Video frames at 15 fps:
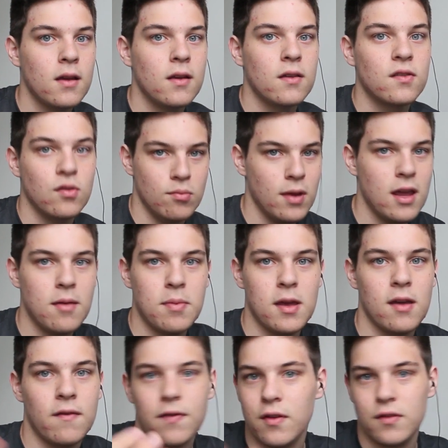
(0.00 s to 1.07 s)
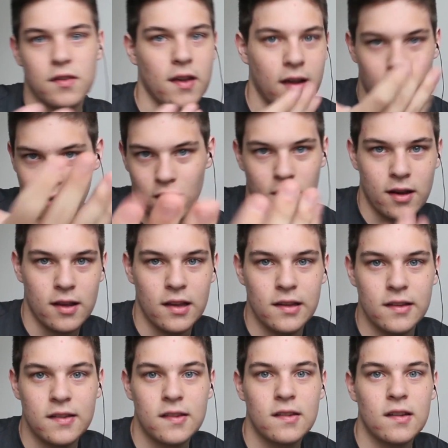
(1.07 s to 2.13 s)
so maybe if there's like an
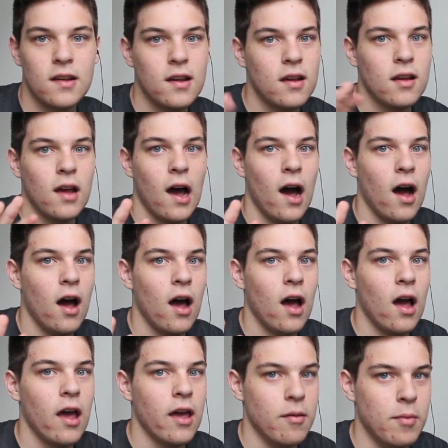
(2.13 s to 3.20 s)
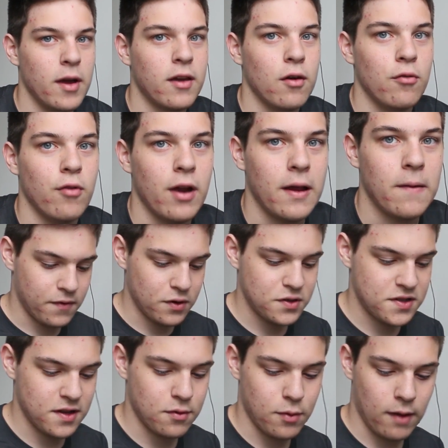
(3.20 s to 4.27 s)
audience, it might go right. First
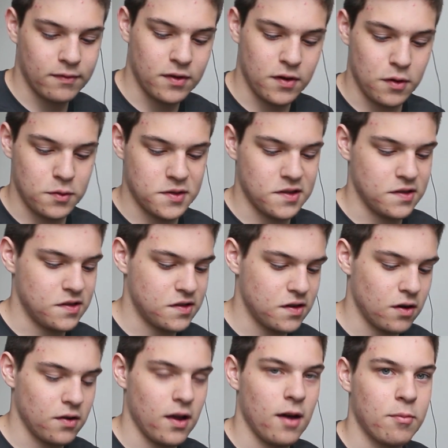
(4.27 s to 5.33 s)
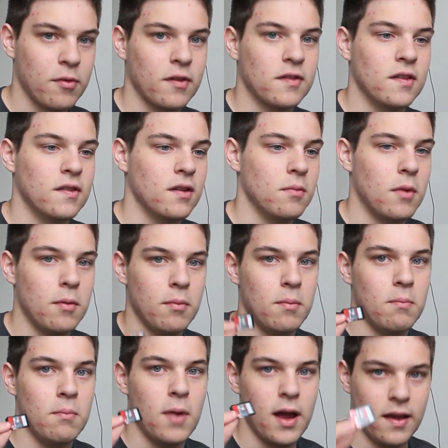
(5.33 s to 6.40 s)
thing we have to do is install the operating system on
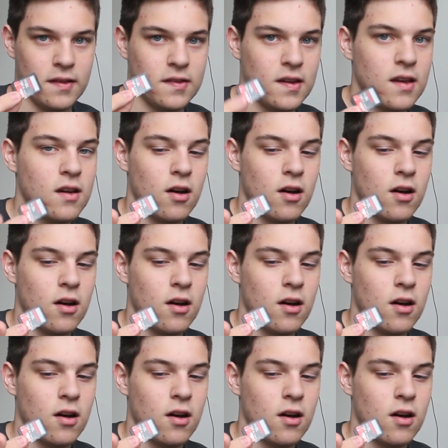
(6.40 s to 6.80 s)
my SD